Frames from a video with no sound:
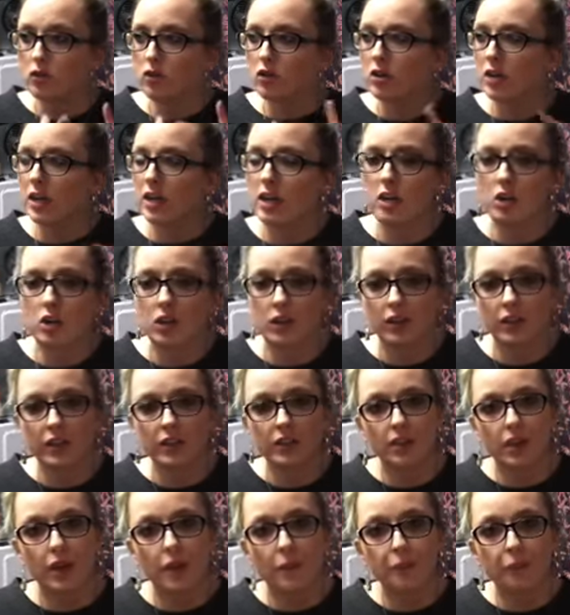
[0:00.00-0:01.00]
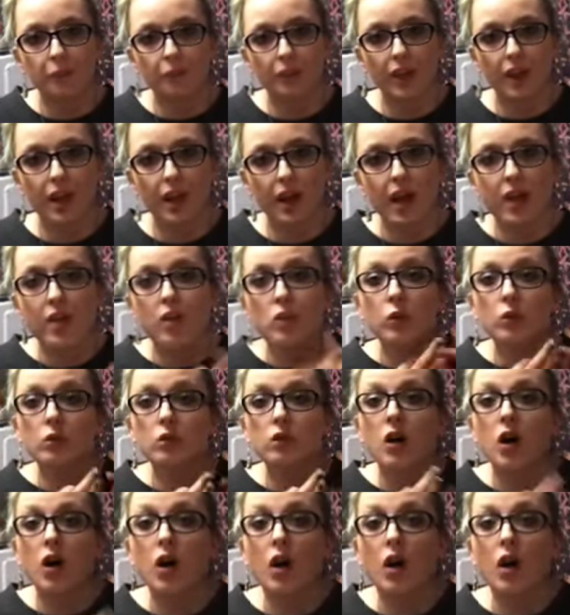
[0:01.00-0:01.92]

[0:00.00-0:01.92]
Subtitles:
traditionalism. And those